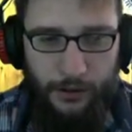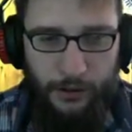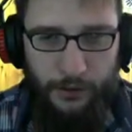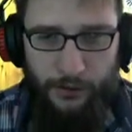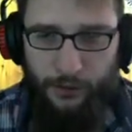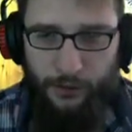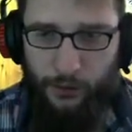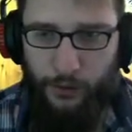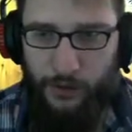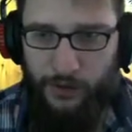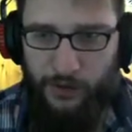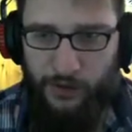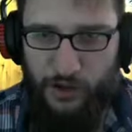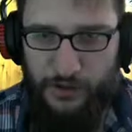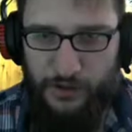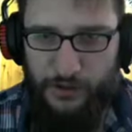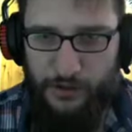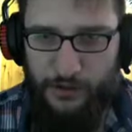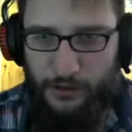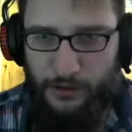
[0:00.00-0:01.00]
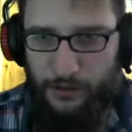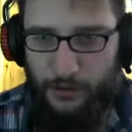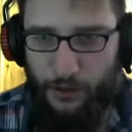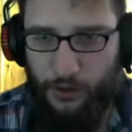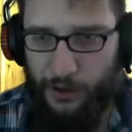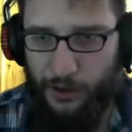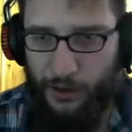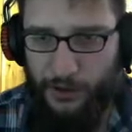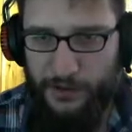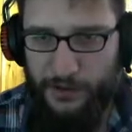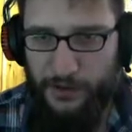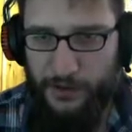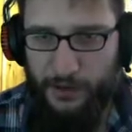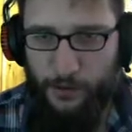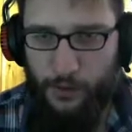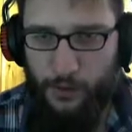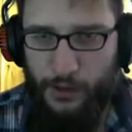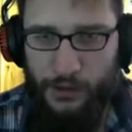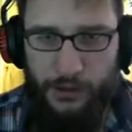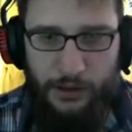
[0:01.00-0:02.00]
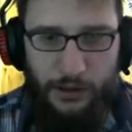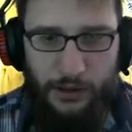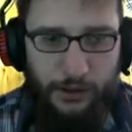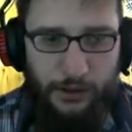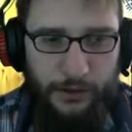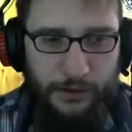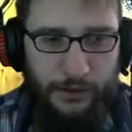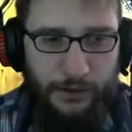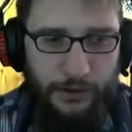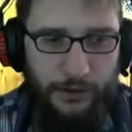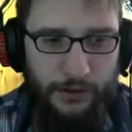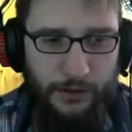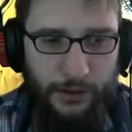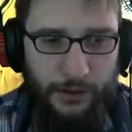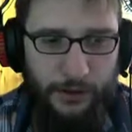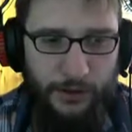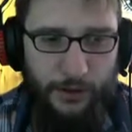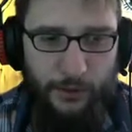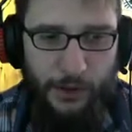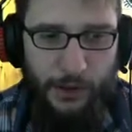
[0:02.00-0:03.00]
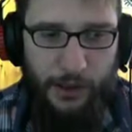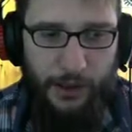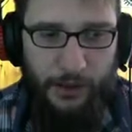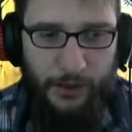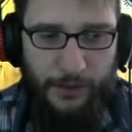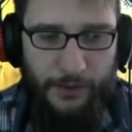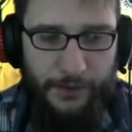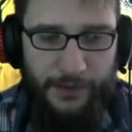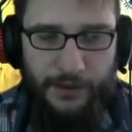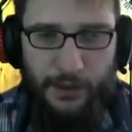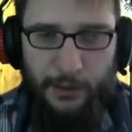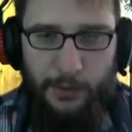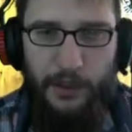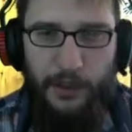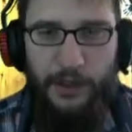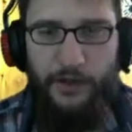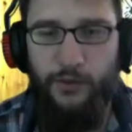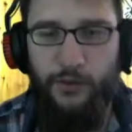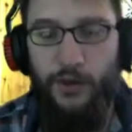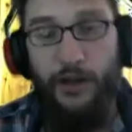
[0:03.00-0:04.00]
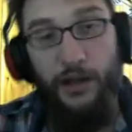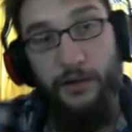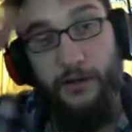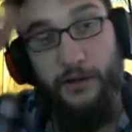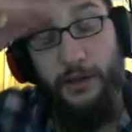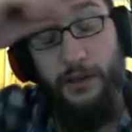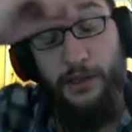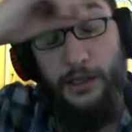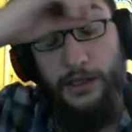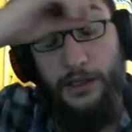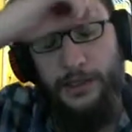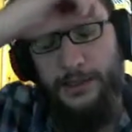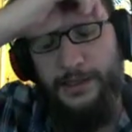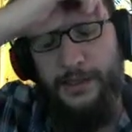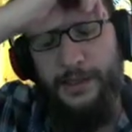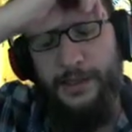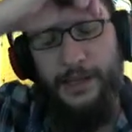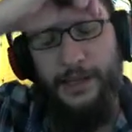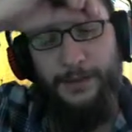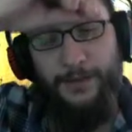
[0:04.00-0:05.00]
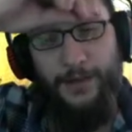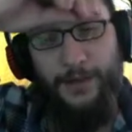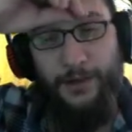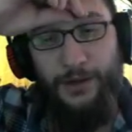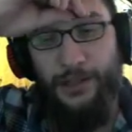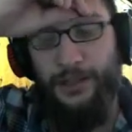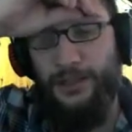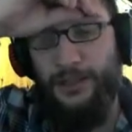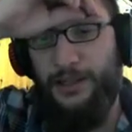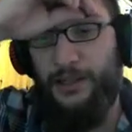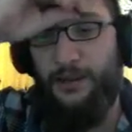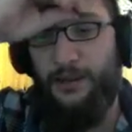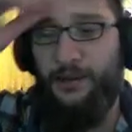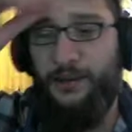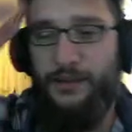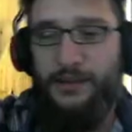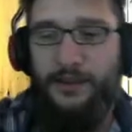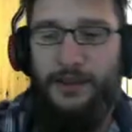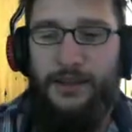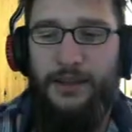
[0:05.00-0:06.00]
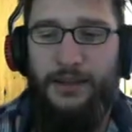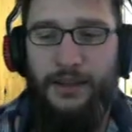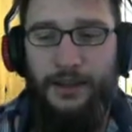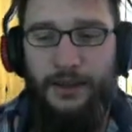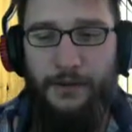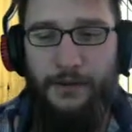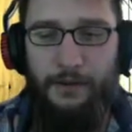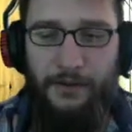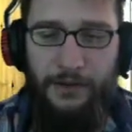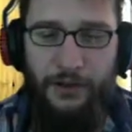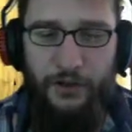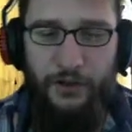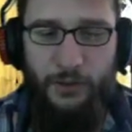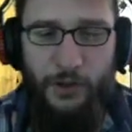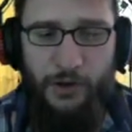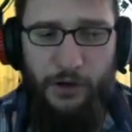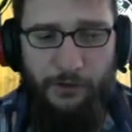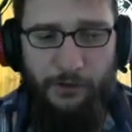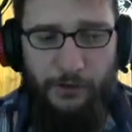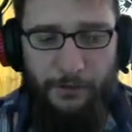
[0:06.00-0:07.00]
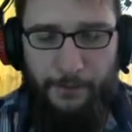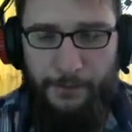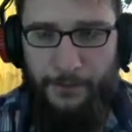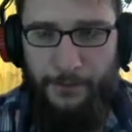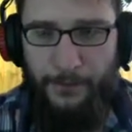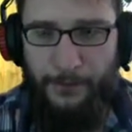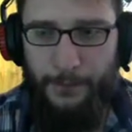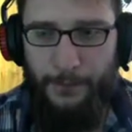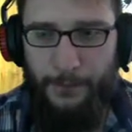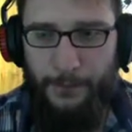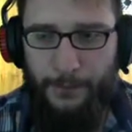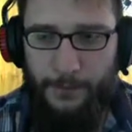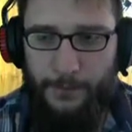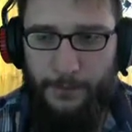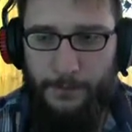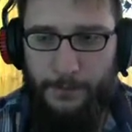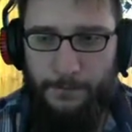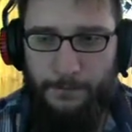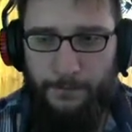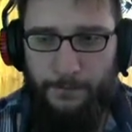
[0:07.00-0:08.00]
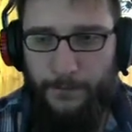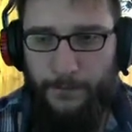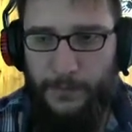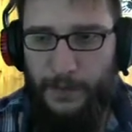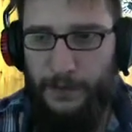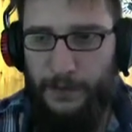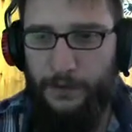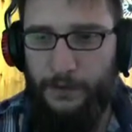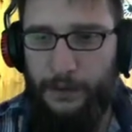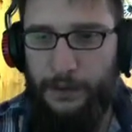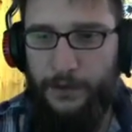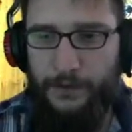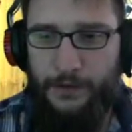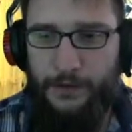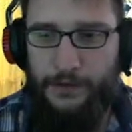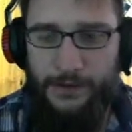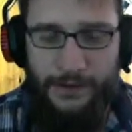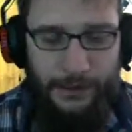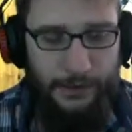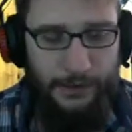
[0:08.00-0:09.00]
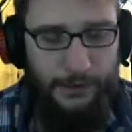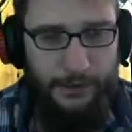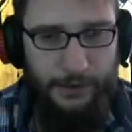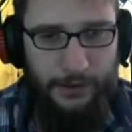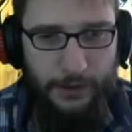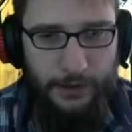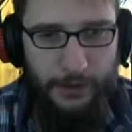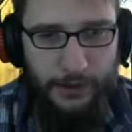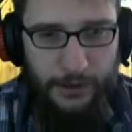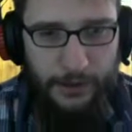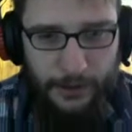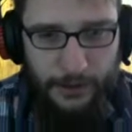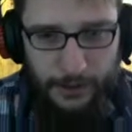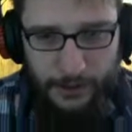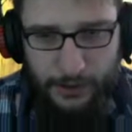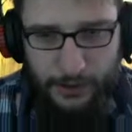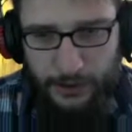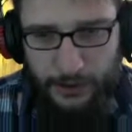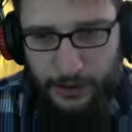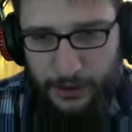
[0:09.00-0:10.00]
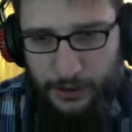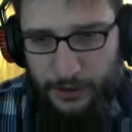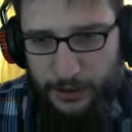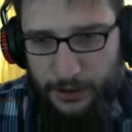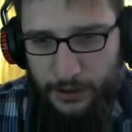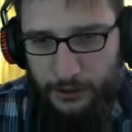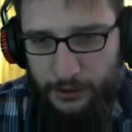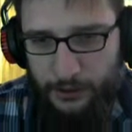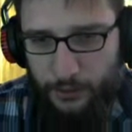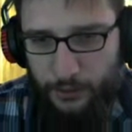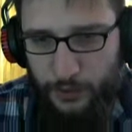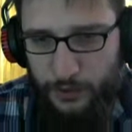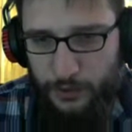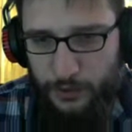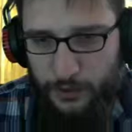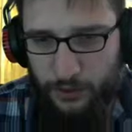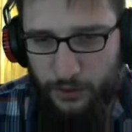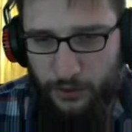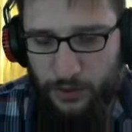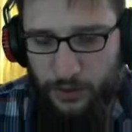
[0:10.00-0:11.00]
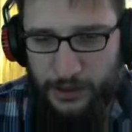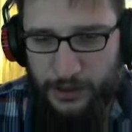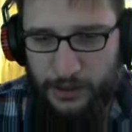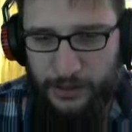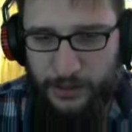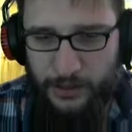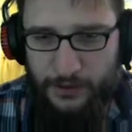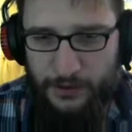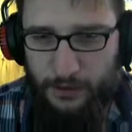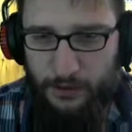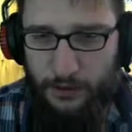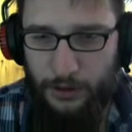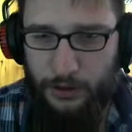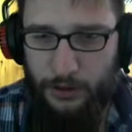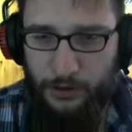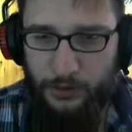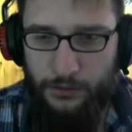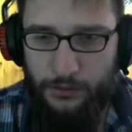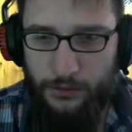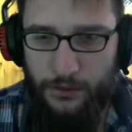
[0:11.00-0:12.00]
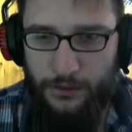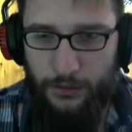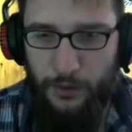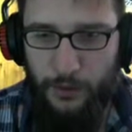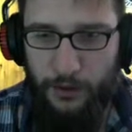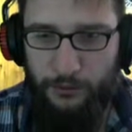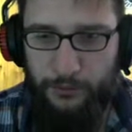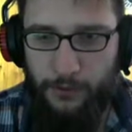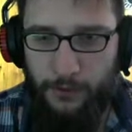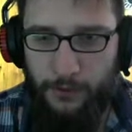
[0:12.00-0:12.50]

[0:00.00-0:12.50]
So I'm just going outside, wait a little until my stamina is recovered, and then I'm going in and finish him off. Easy as that. And I don't really know what I stole here. It's grief.